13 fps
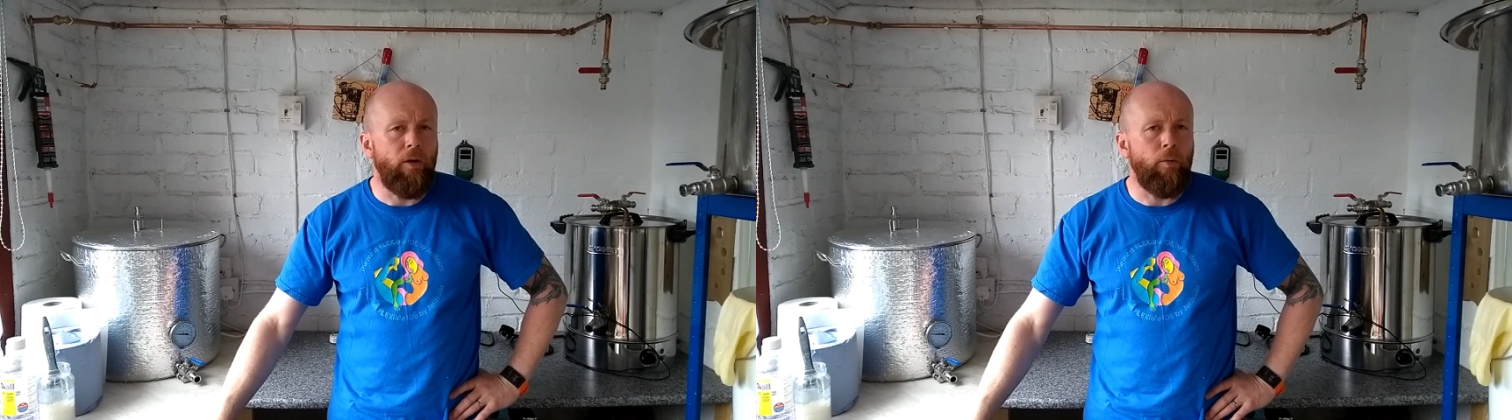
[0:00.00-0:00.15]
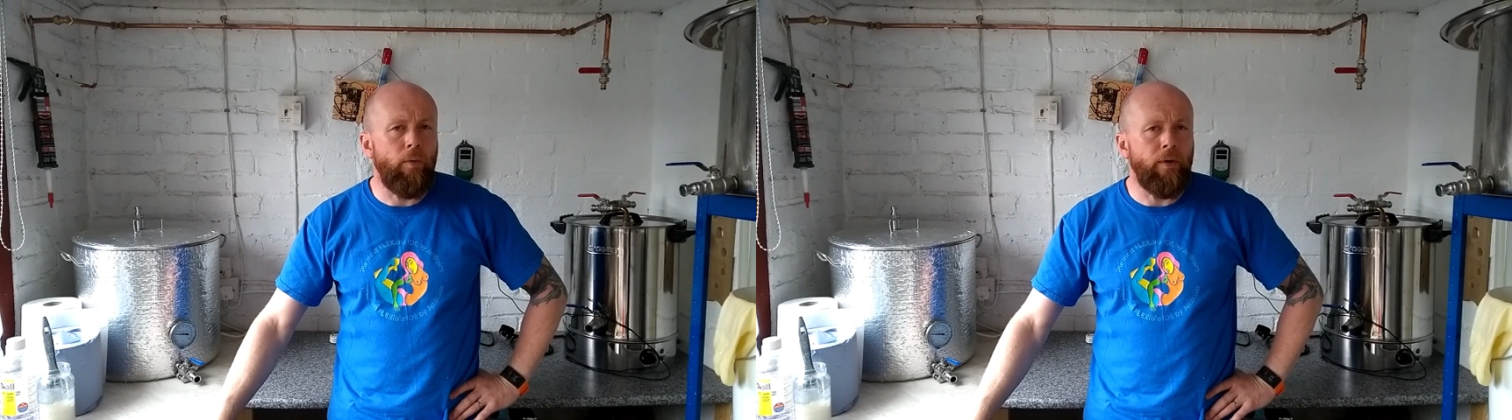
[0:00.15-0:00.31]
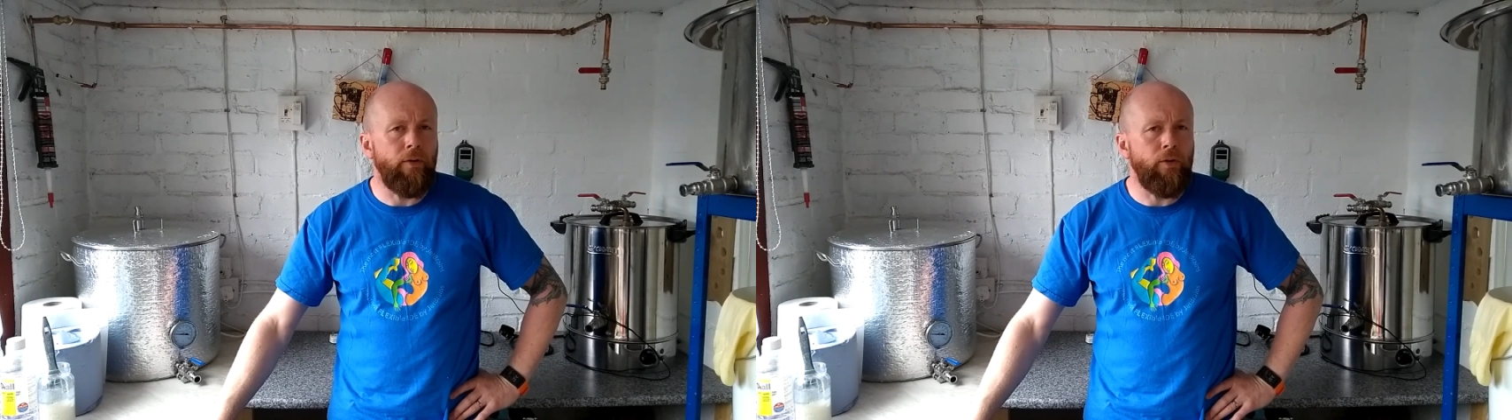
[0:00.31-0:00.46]

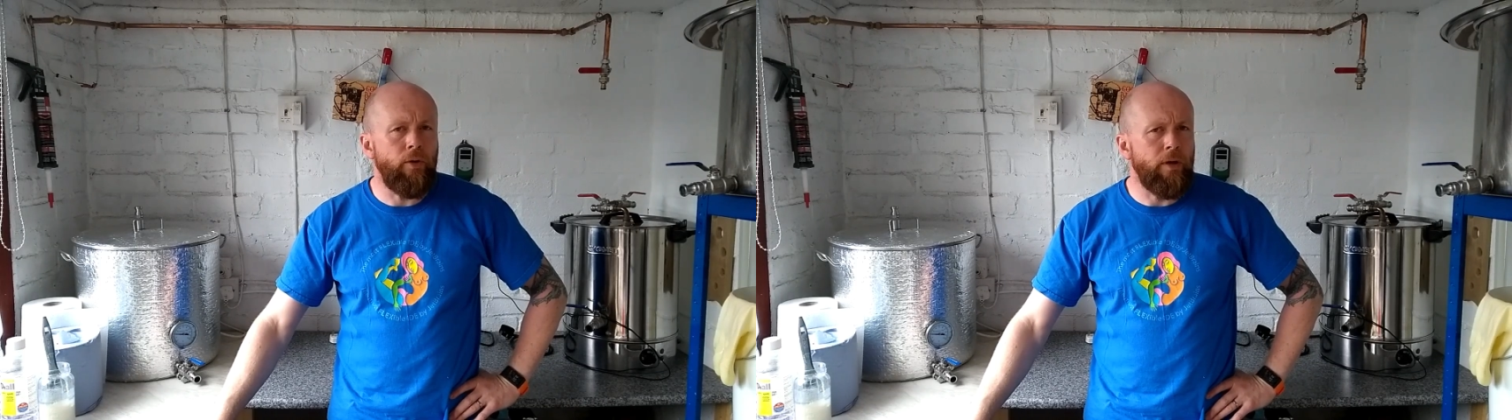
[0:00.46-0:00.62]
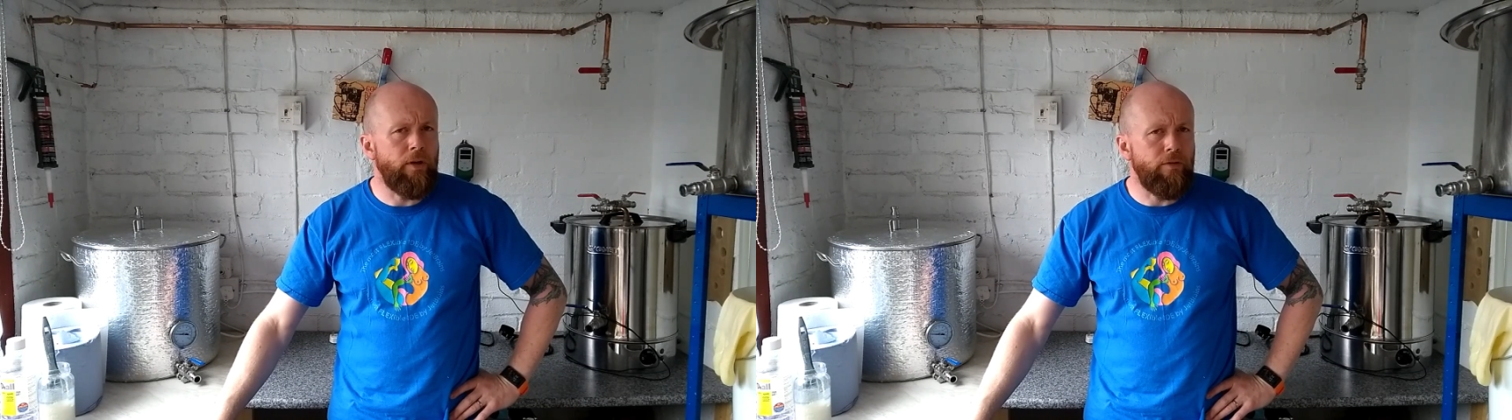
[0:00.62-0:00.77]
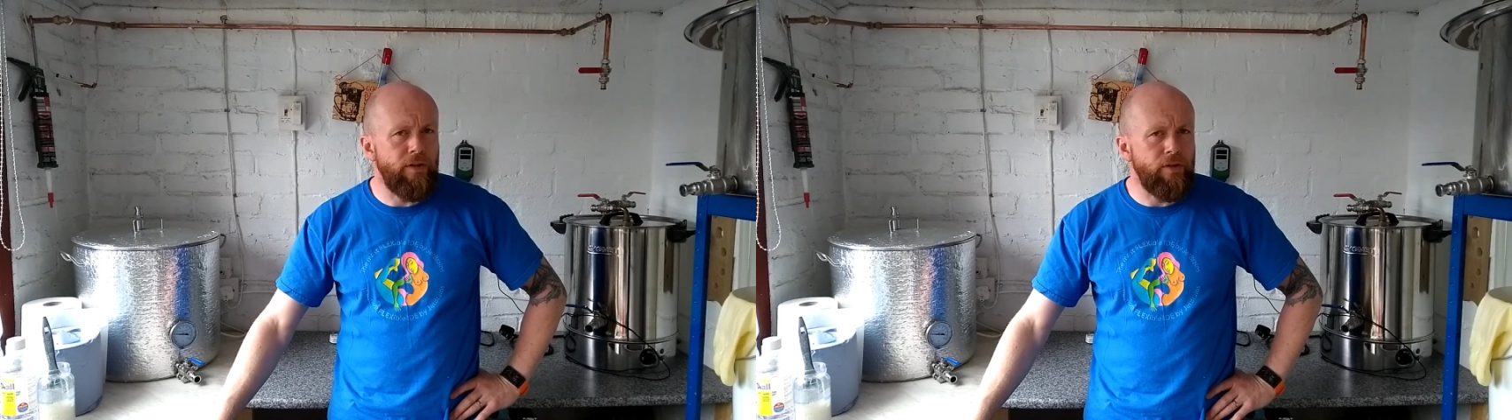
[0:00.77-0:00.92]
We want to do
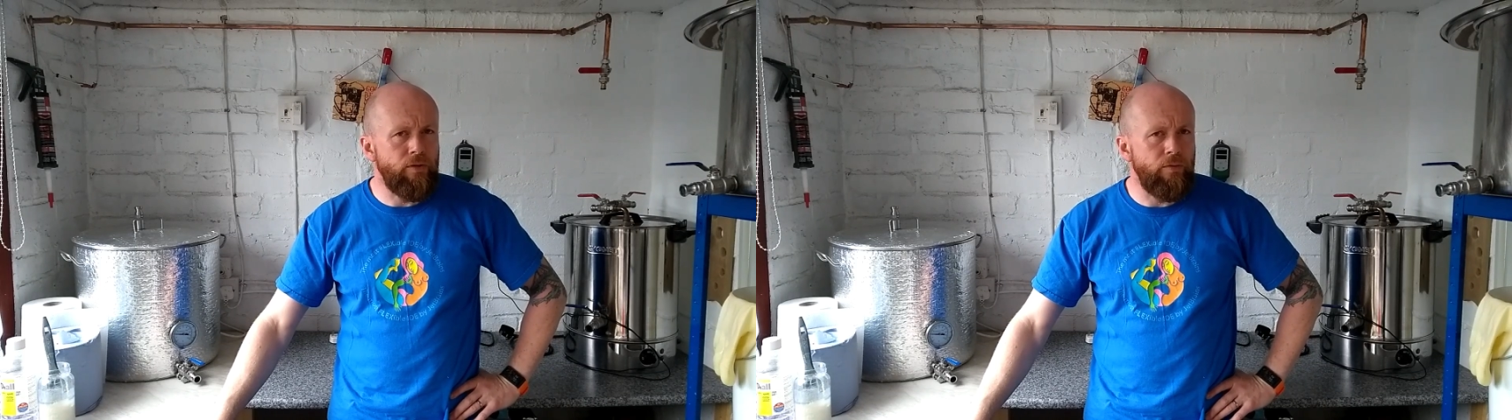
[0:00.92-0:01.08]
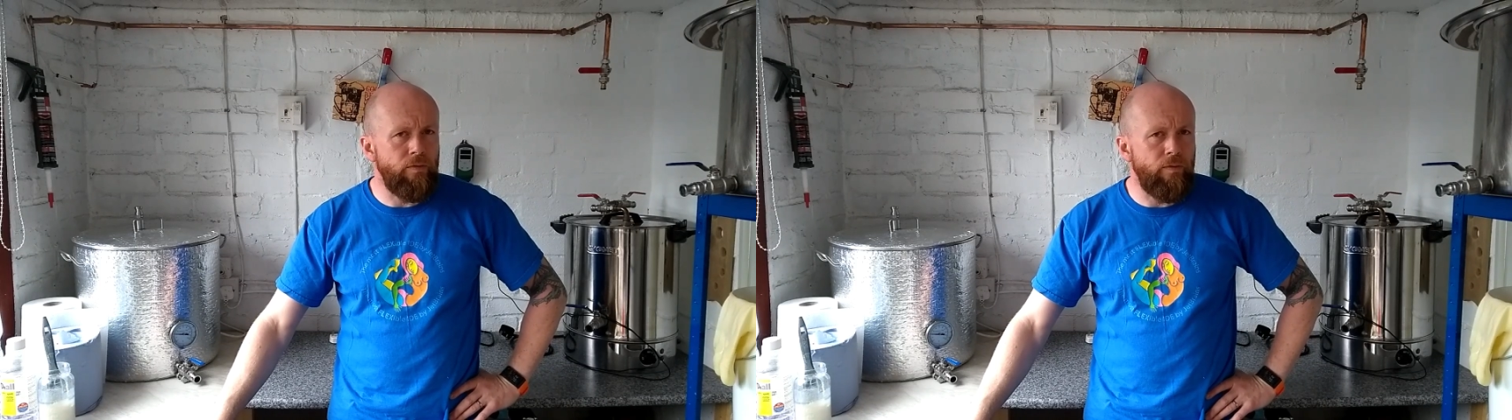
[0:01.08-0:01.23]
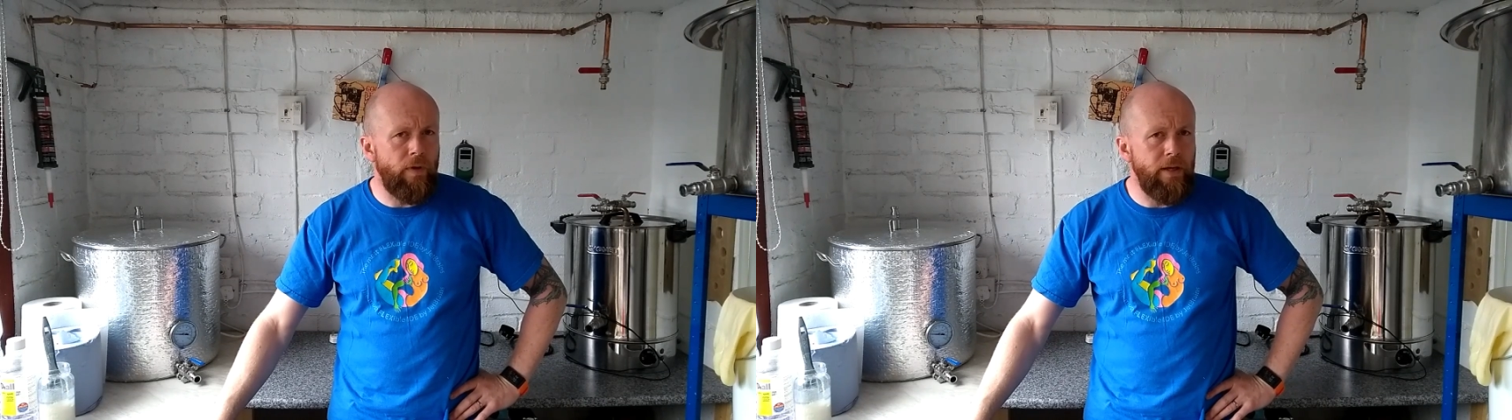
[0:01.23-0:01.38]
a
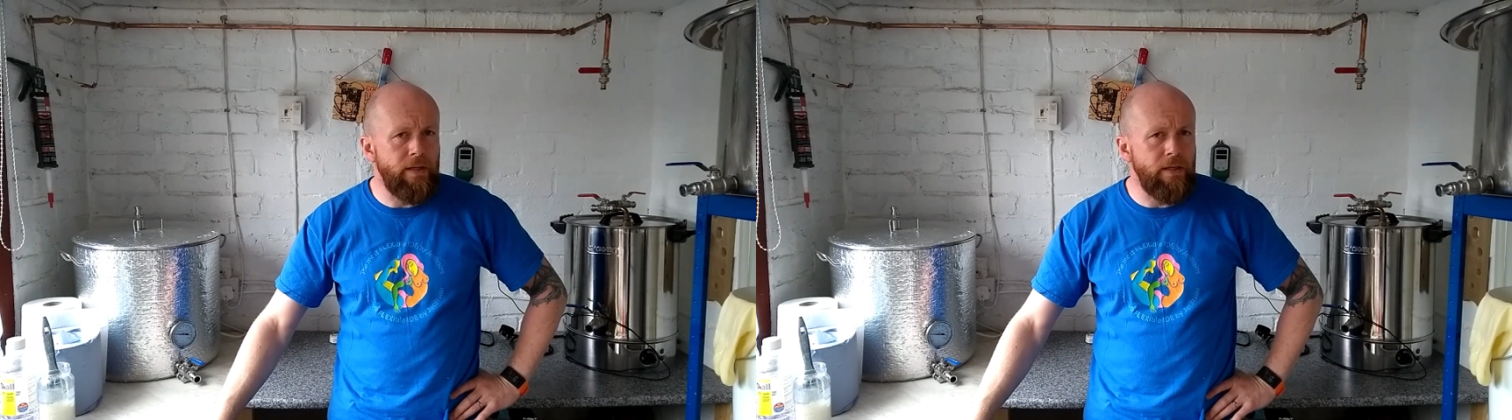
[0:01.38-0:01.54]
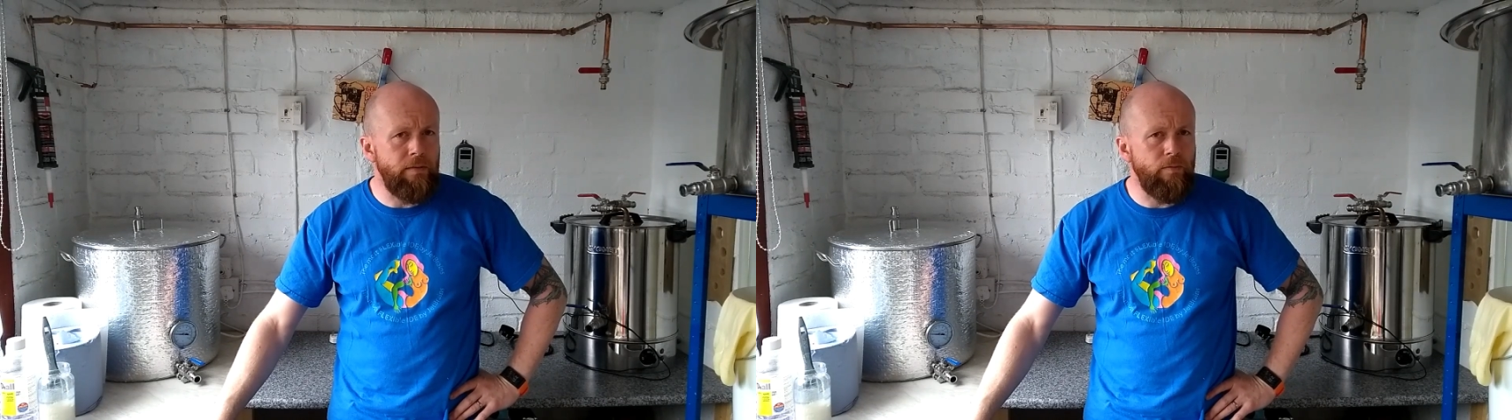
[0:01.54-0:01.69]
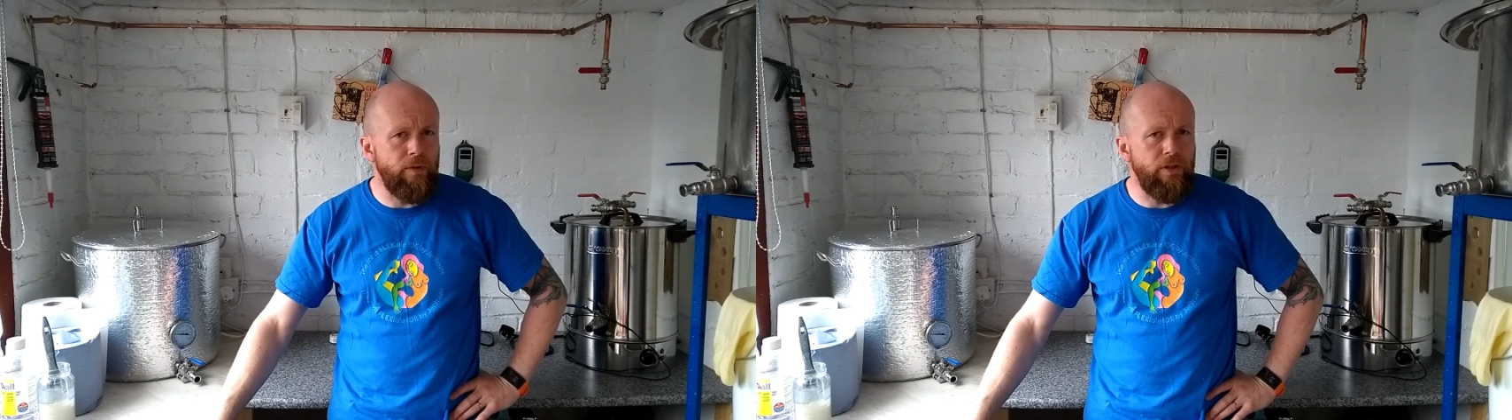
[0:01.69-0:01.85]
crystal Weizen,